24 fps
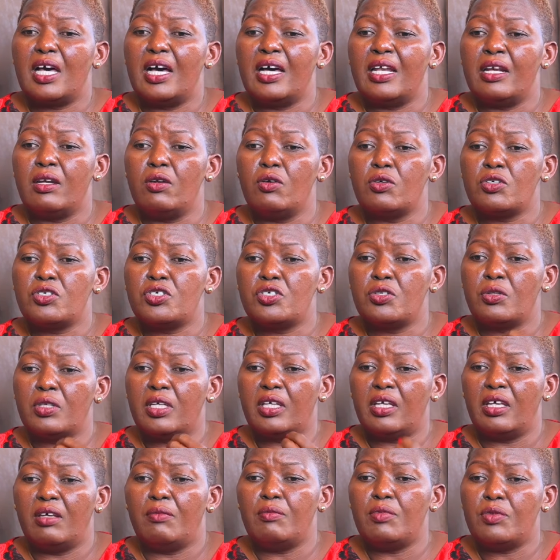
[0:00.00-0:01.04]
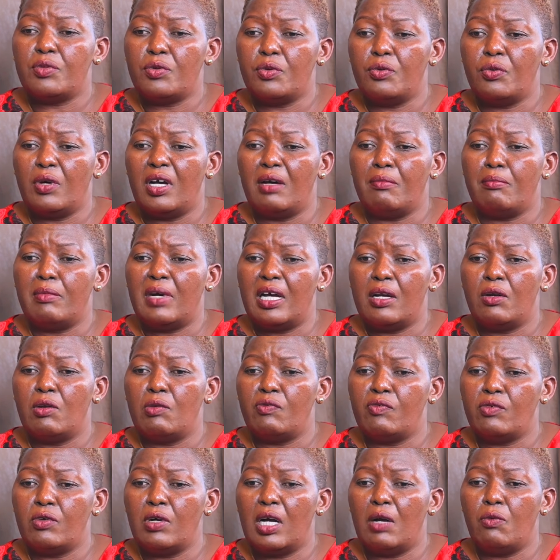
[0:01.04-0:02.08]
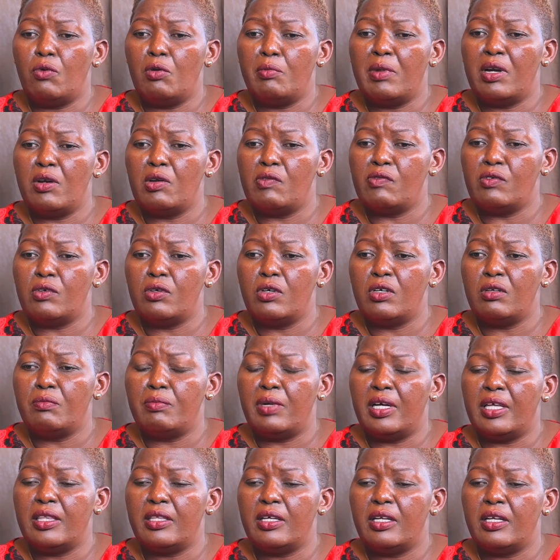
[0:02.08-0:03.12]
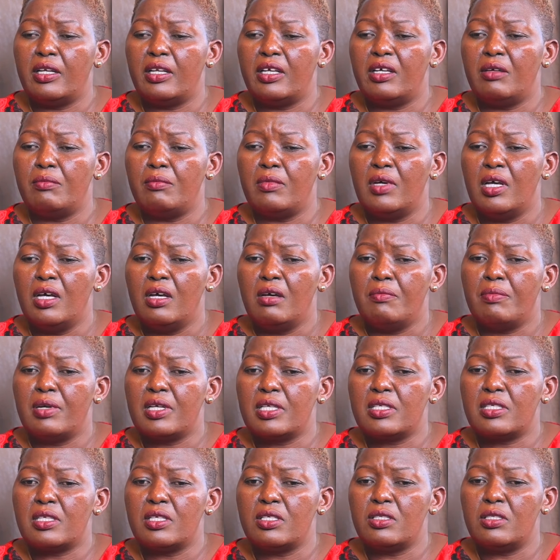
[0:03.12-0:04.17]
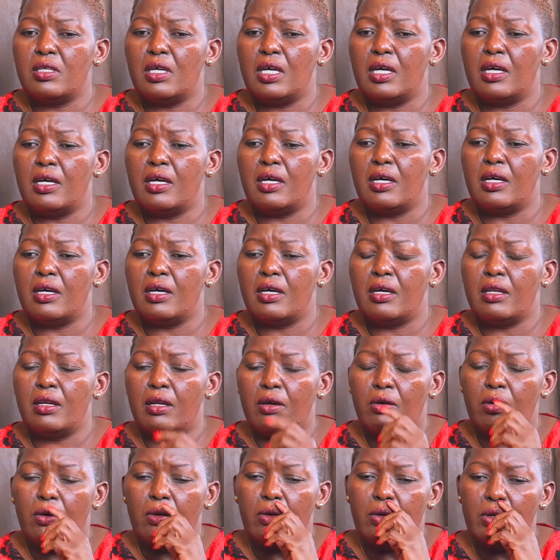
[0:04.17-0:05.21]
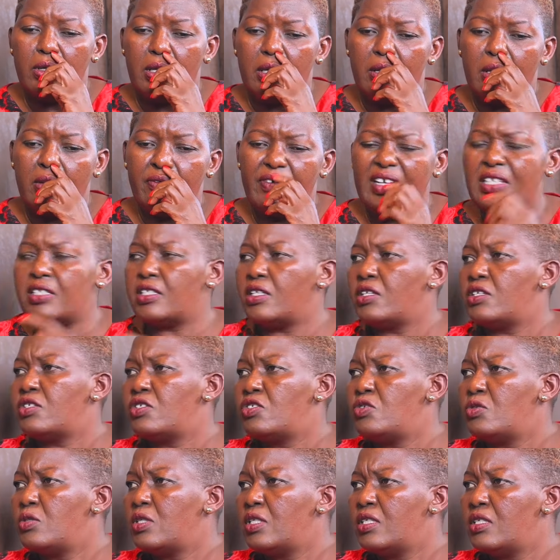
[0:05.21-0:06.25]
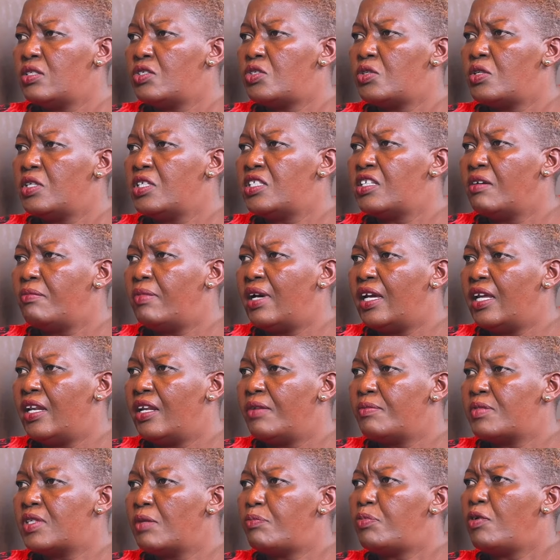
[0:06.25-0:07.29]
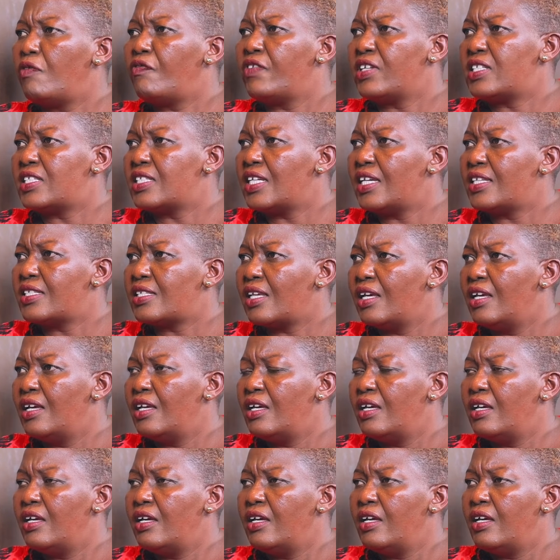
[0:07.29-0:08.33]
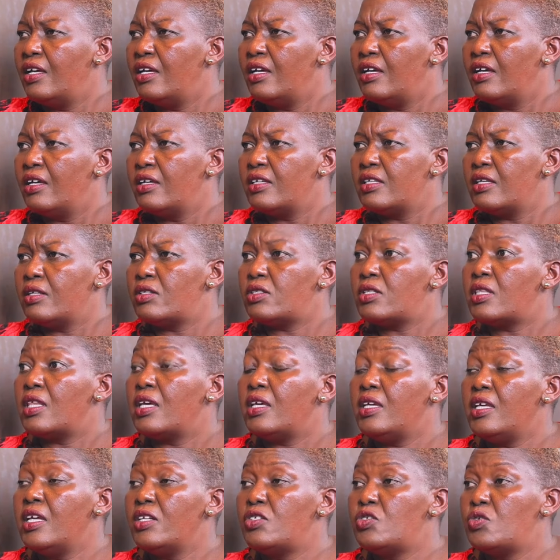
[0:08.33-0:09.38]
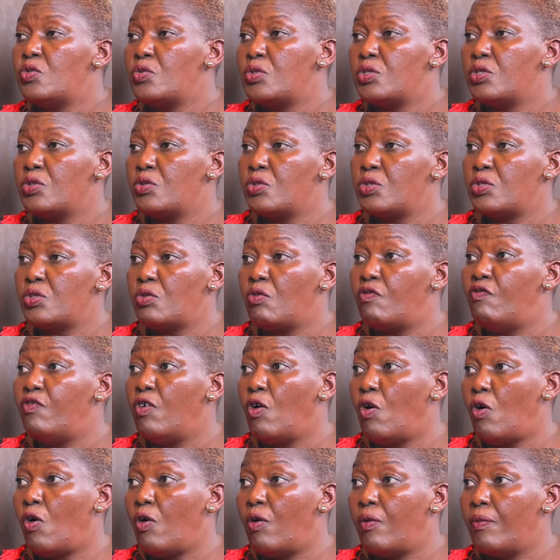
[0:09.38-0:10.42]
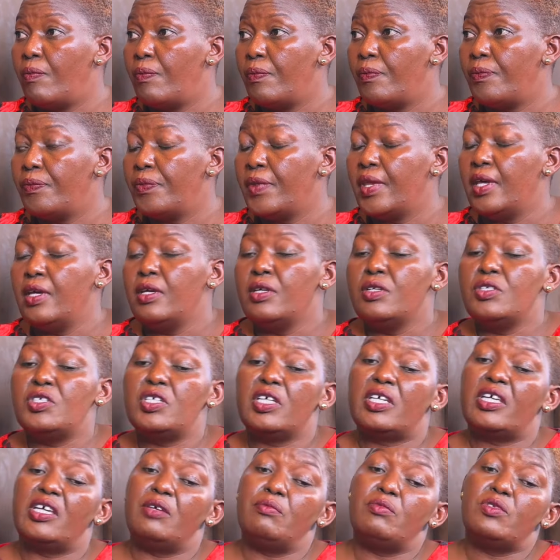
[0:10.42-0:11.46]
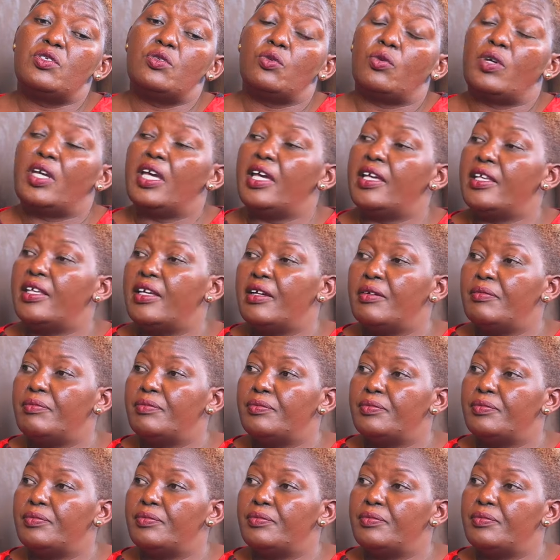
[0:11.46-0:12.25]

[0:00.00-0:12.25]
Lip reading: an auction came through a woman of God by the name Pastor Evangelist Junita Bynum, the prophetess, the year 2004. She came to Kenya.